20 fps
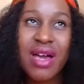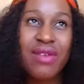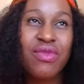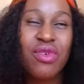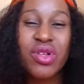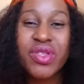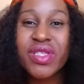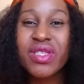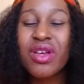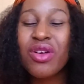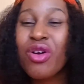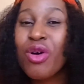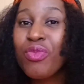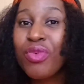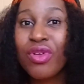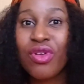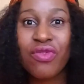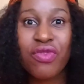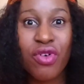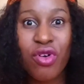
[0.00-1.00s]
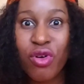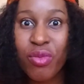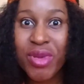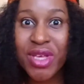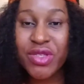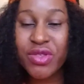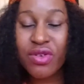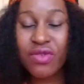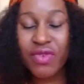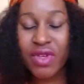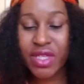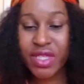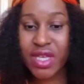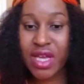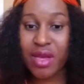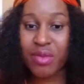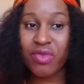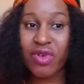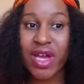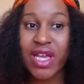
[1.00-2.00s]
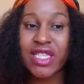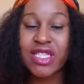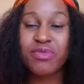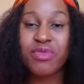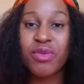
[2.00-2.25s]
I've gotten a couple of comments over time, right?